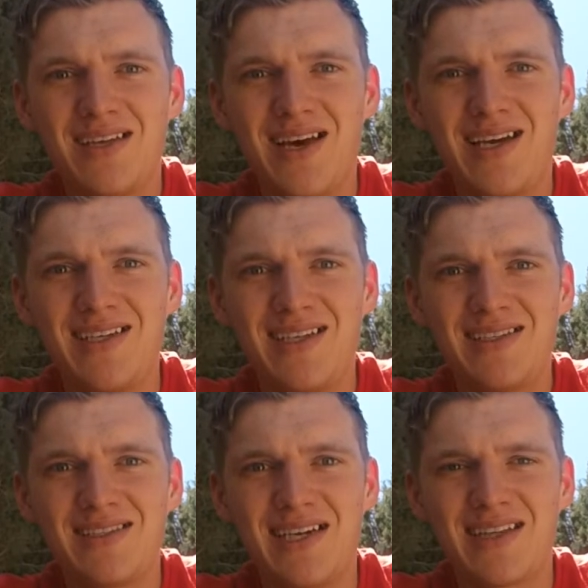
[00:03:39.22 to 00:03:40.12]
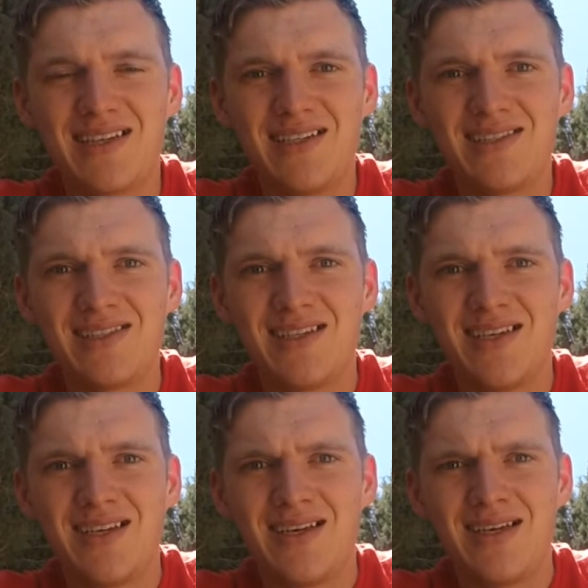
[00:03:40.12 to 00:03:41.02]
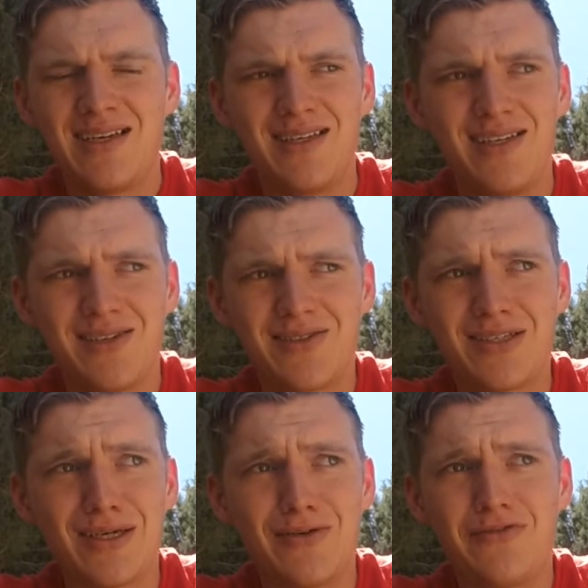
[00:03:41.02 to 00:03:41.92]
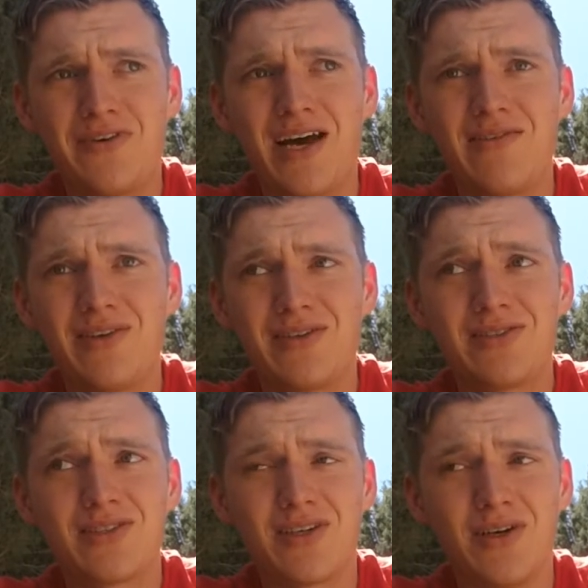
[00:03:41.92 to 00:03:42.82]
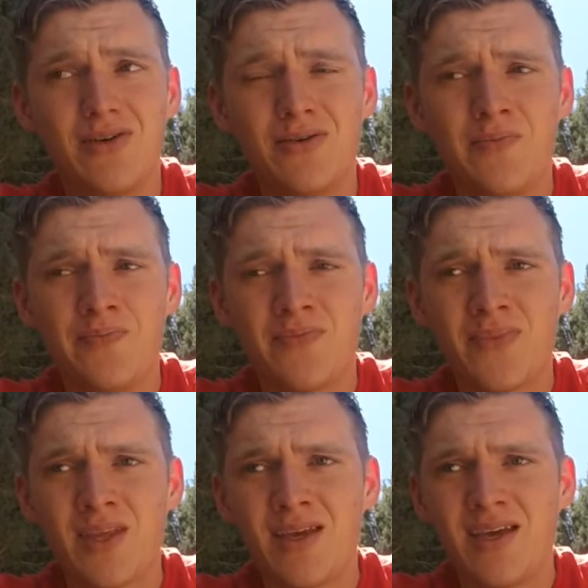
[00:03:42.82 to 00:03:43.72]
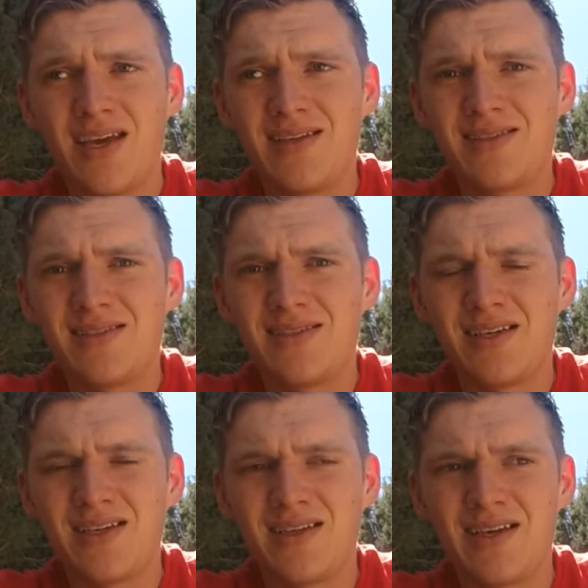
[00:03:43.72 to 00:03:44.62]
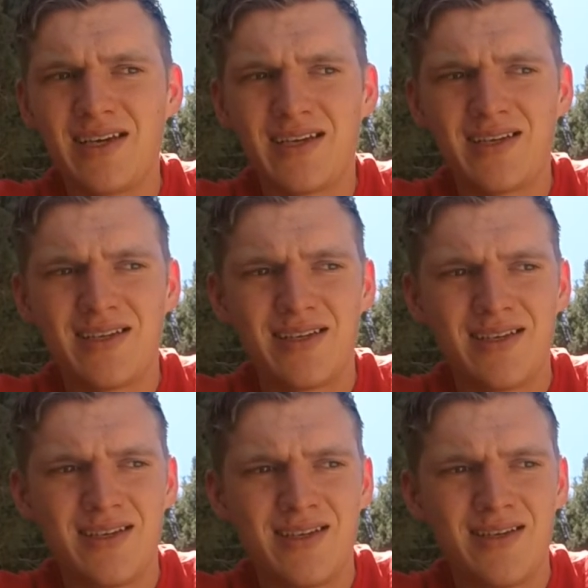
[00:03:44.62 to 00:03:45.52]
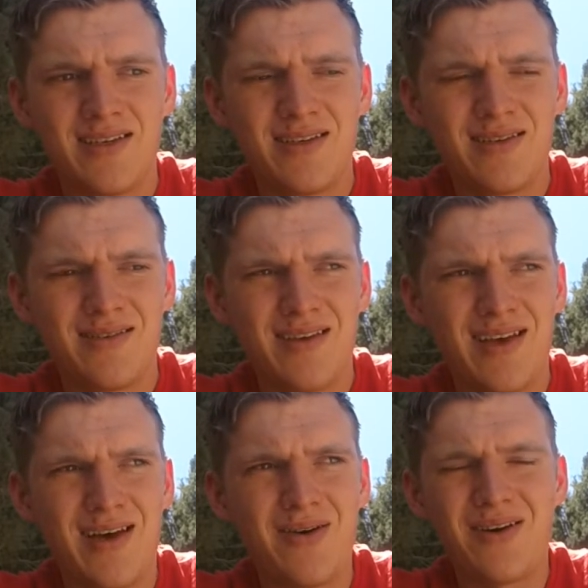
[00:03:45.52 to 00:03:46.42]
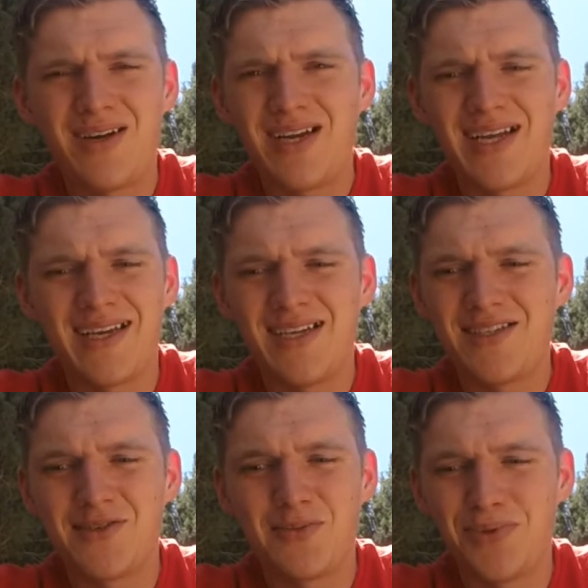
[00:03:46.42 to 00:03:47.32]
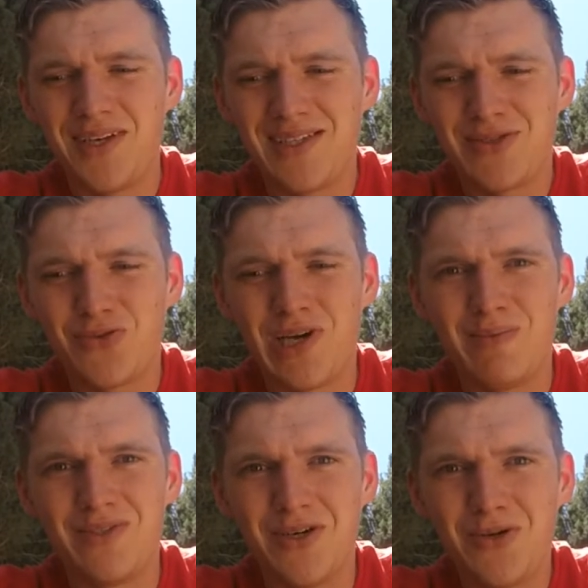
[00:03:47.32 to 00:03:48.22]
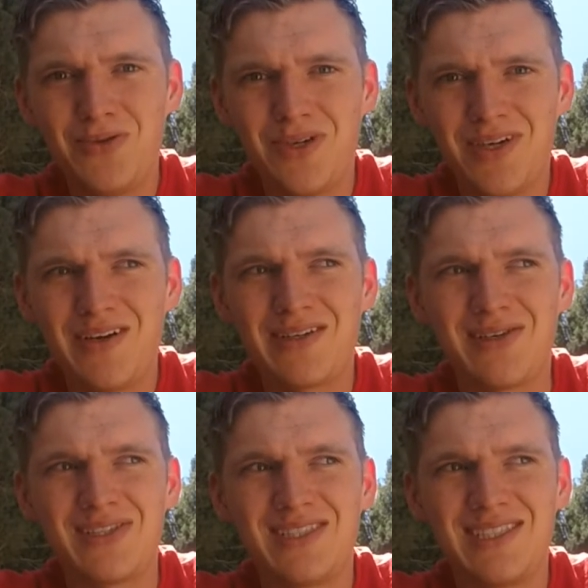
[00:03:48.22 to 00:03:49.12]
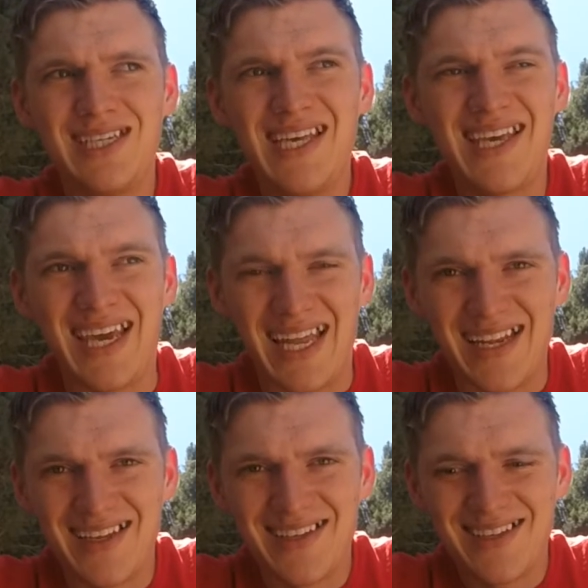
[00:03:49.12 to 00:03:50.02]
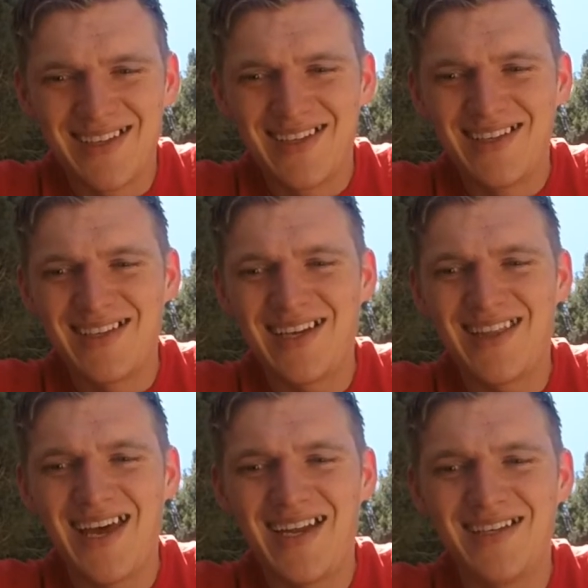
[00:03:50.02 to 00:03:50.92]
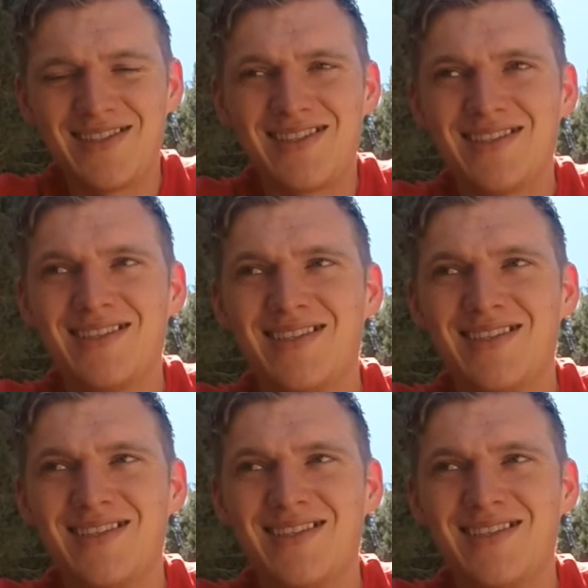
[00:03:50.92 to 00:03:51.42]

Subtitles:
ideas like this years ago, 5 years ago, and saying like, how could I get to a place where I'm no longer seeking? Like, that is